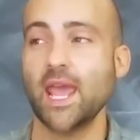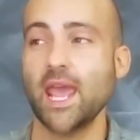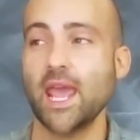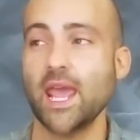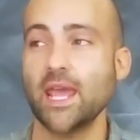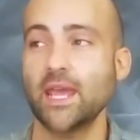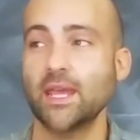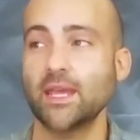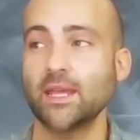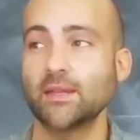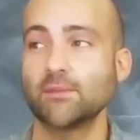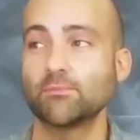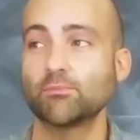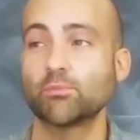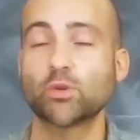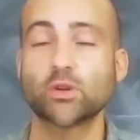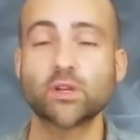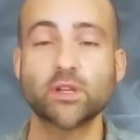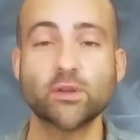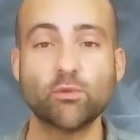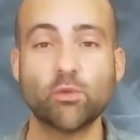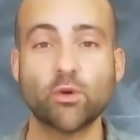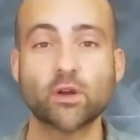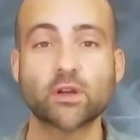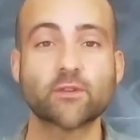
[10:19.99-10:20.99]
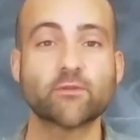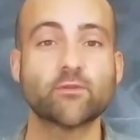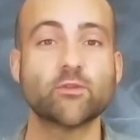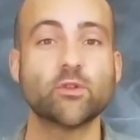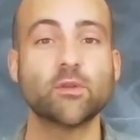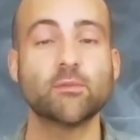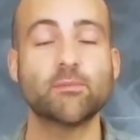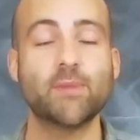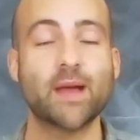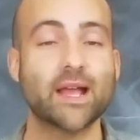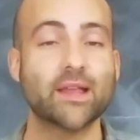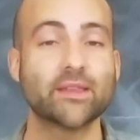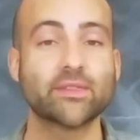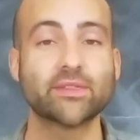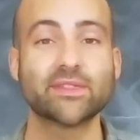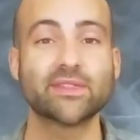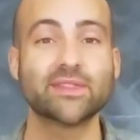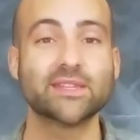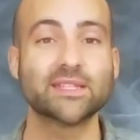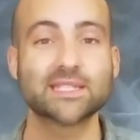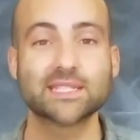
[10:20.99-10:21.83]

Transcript: and pretty wonderful about the